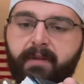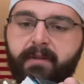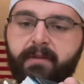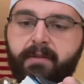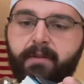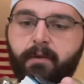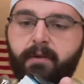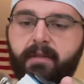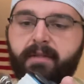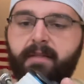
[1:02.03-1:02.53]

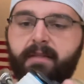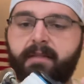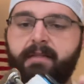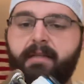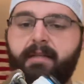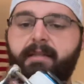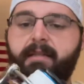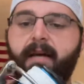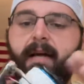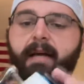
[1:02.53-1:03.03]
So this is
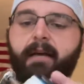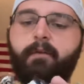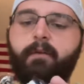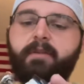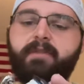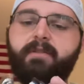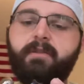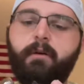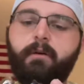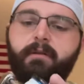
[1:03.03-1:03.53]
the Daiwa
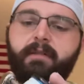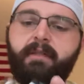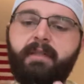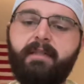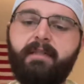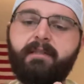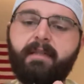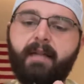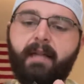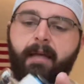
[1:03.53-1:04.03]

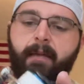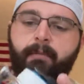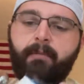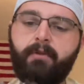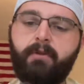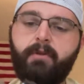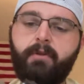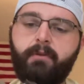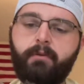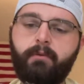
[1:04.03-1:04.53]
Saltist
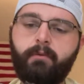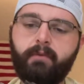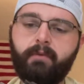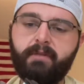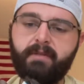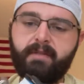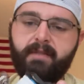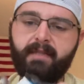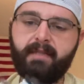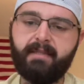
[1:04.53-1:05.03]

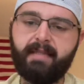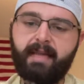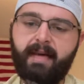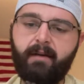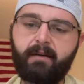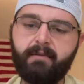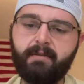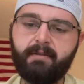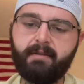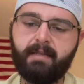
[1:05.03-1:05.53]
MQ
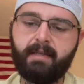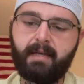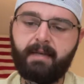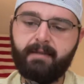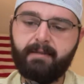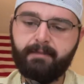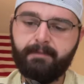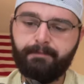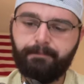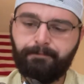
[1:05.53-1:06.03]
6000
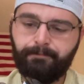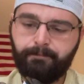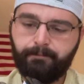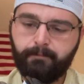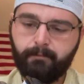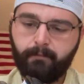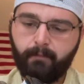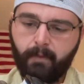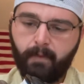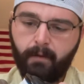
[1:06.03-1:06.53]
size.
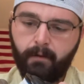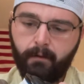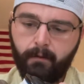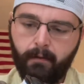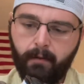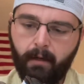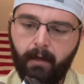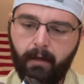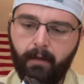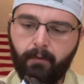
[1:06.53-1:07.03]

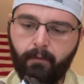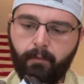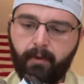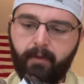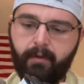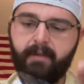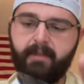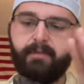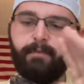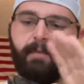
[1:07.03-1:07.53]
The
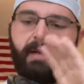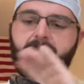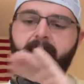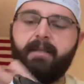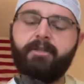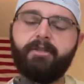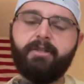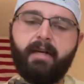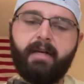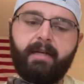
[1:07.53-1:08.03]
reel is made
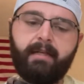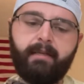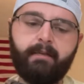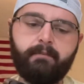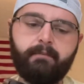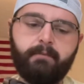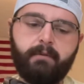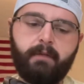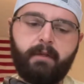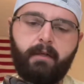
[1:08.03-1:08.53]
in
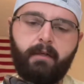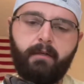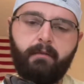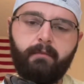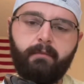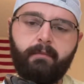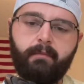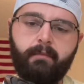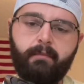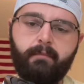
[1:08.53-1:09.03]
China.
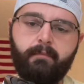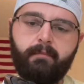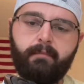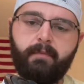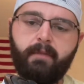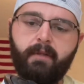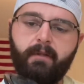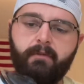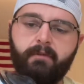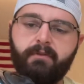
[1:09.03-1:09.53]

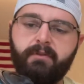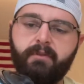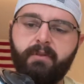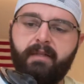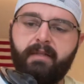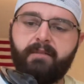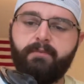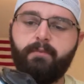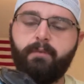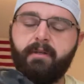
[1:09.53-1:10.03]
So
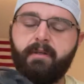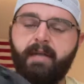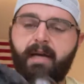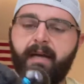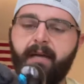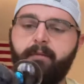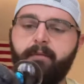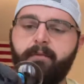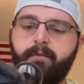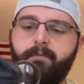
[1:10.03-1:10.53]
that's where
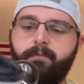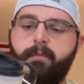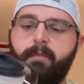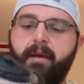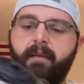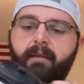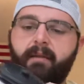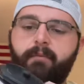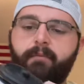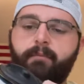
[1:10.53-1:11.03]
Daiwa
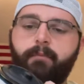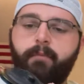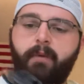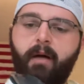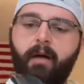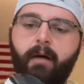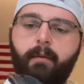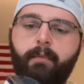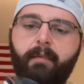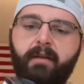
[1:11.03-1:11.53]
mainly
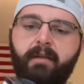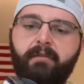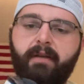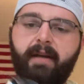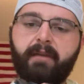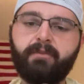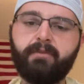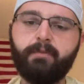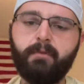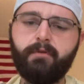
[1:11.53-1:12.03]

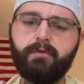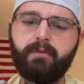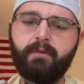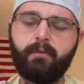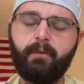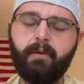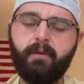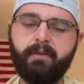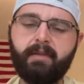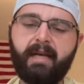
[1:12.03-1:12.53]
manufactures most of their
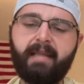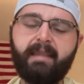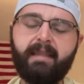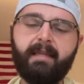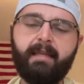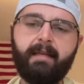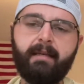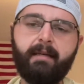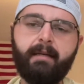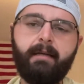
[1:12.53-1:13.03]
reels. I
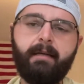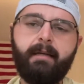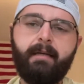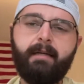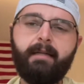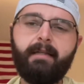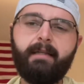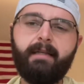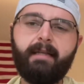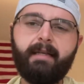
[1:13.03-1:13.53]
think
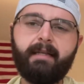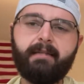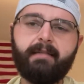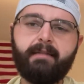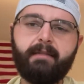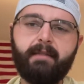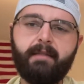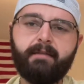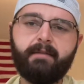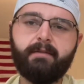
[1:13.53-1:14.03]
the
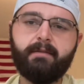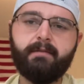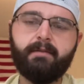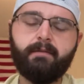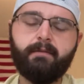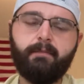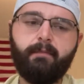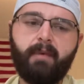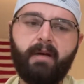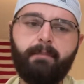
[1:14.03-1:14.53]
Exists
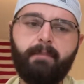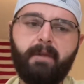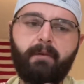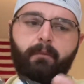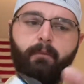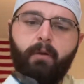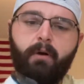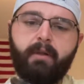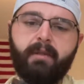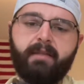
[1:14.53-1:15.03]
might be
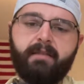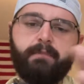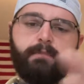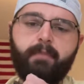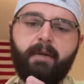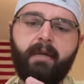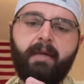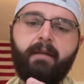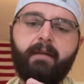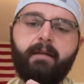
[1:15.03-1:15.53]
one that's
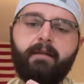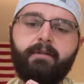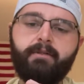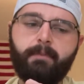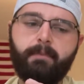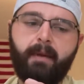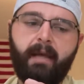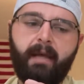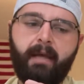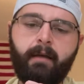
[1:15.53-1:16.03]
made in
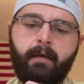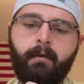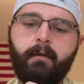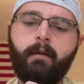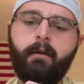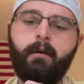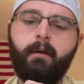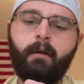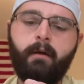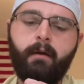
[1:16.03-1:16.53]

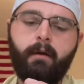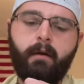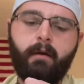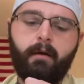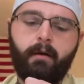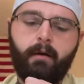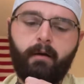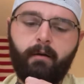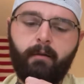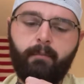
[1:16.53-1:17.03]
Japan,
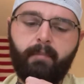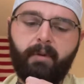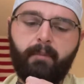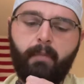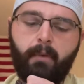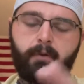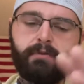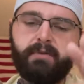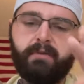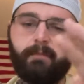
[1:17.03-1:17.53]
but
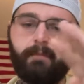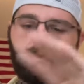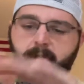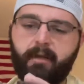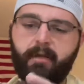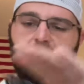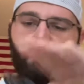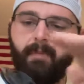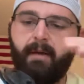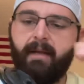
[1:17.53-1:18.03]
most of them are
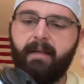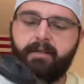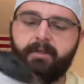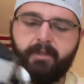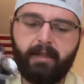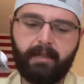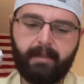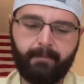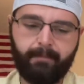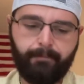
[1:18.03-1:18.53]
going to be made in
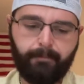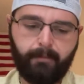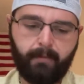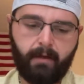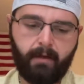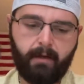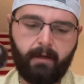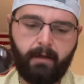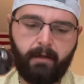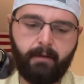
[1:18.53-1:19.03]
China.
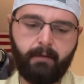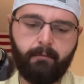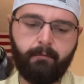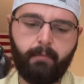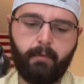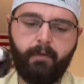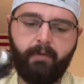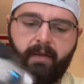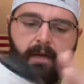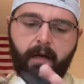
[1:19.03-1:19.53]

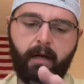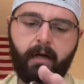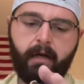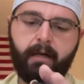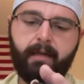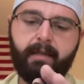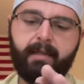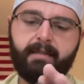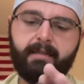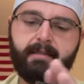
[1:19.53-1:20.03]
Moving
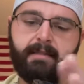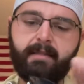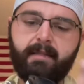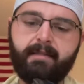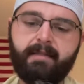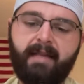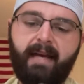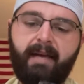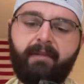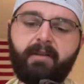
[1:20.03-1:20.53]
on, this
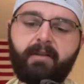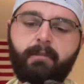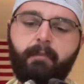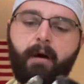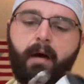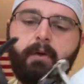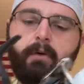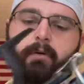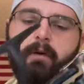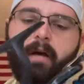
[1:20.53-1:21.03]
does have their
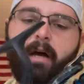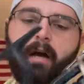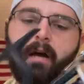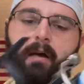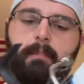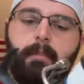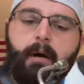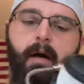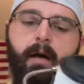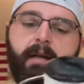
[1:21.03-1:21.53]

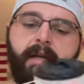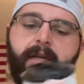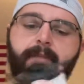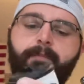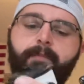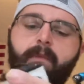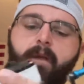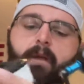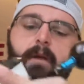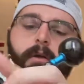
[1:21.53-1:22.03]
monocoque body.
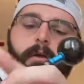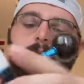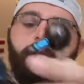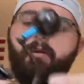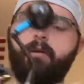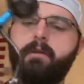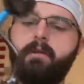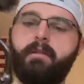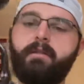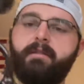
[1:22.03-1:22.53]

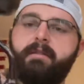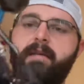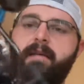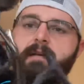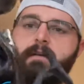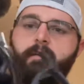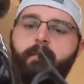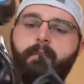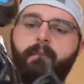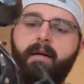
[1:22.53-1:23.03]
You can
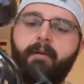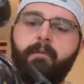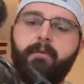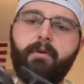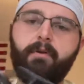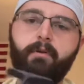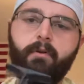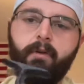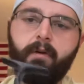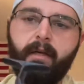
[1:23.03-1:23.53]
tell by when
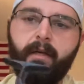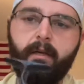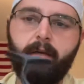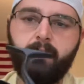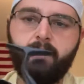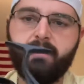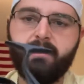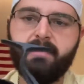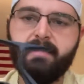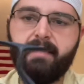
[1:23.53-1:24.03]
you're looking
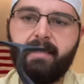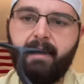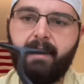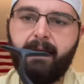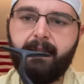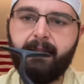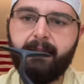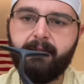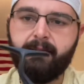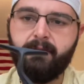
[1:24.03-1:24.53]
on the
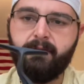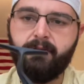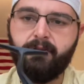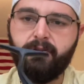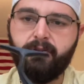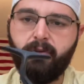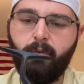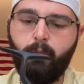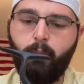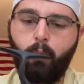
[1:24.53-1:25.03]
side, this is
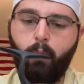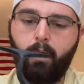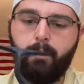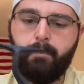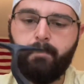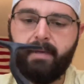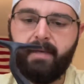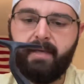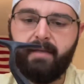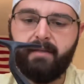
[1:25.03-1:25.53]
just a
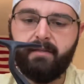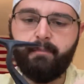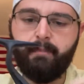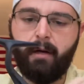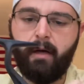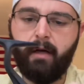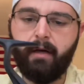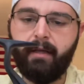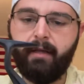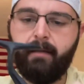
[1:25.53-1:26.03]
one-piece
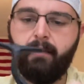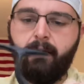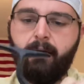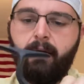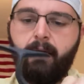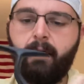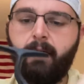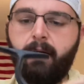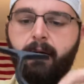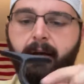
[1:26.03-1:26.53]
body.
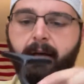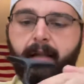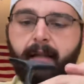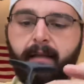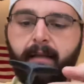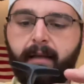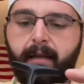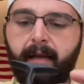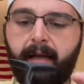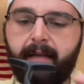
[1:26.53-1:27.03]
And
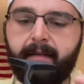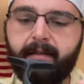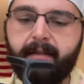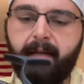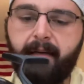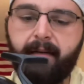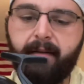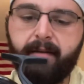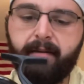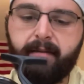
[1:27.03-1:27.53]
then it has
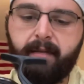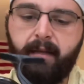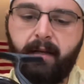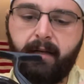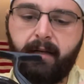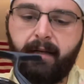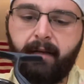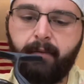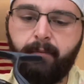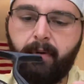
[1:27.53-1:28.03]
kind of this
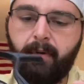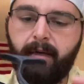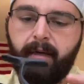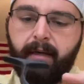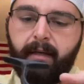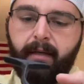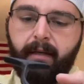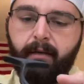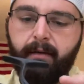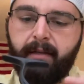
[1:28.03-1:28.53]
cutout right
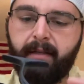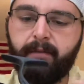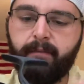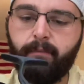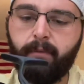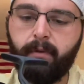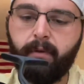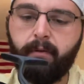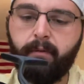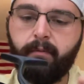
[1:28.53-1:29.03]
here, and that's
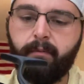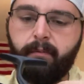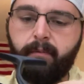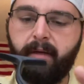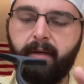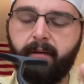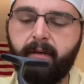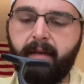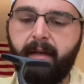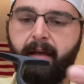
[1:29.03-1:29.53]
where
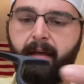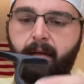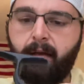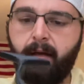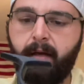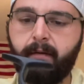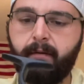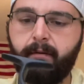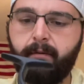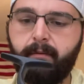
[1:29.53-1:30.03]
their
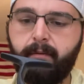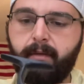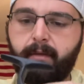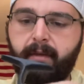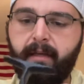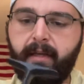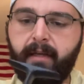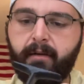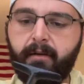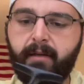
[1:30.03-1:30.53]

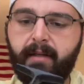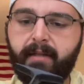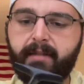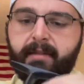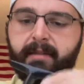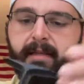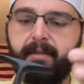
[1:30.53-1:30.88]
gear is.